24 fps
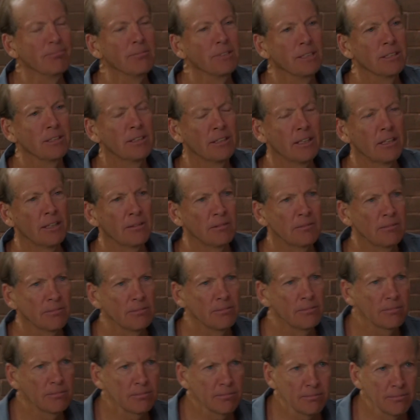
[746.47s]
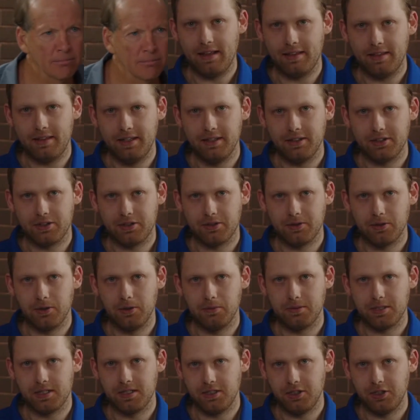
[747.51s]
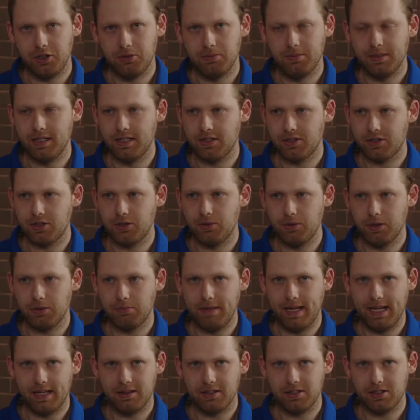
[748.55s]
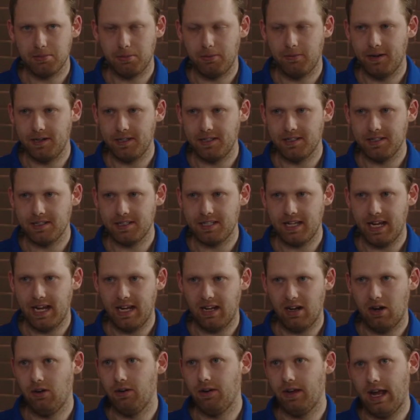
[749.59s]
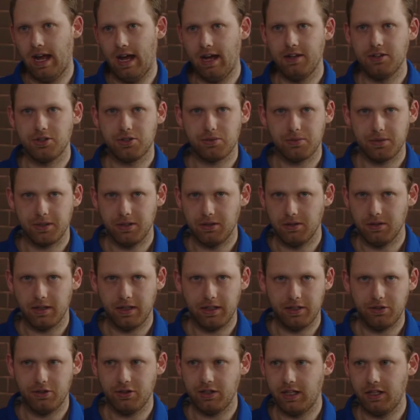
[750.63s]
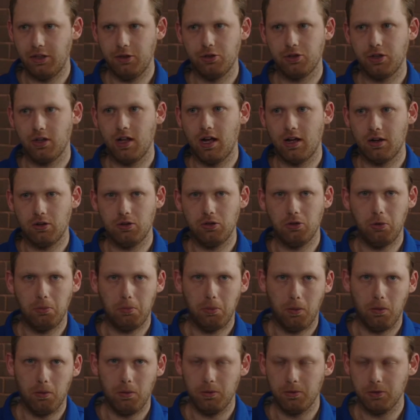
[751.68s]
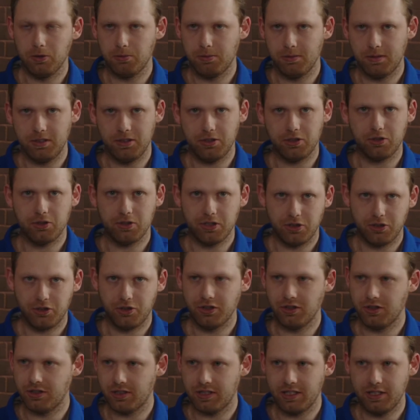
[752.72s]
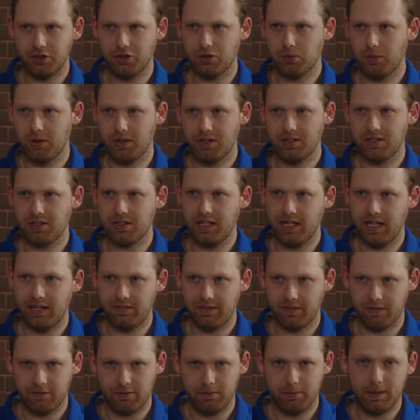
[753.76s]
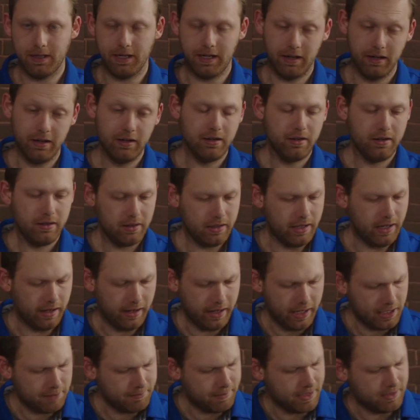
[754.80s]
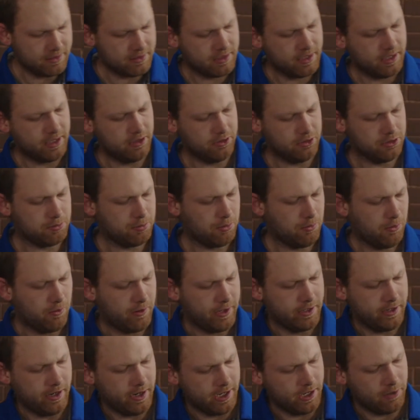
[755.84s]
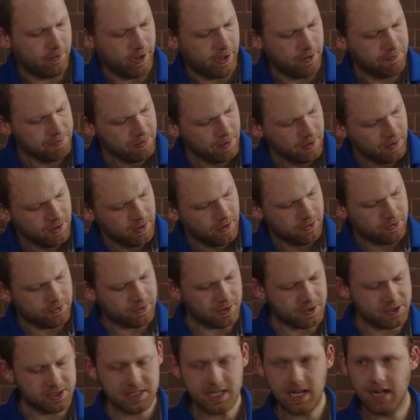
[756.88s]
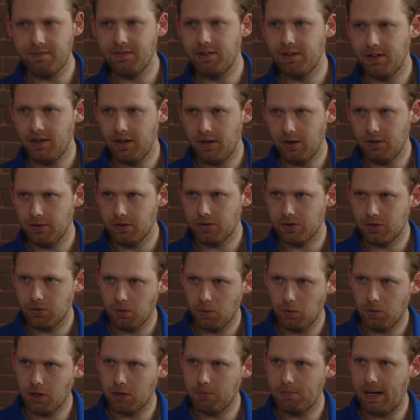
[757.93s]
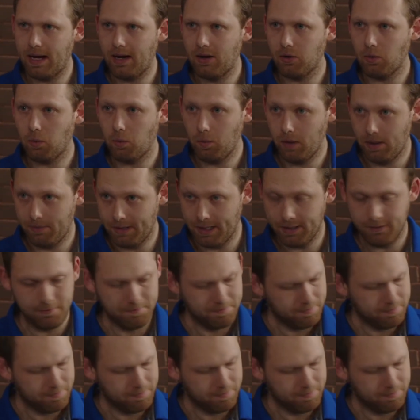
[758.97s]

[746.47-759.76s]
when it's strawmanned by atheist groups and humanists who would make this point and saying, oh yeah, Israel, they use a lot of loopholes, but these Christians, they just want to enslave everybody. Yeah, Handmaid's Tale is boring. Anyway, verse 7 notes, what about women?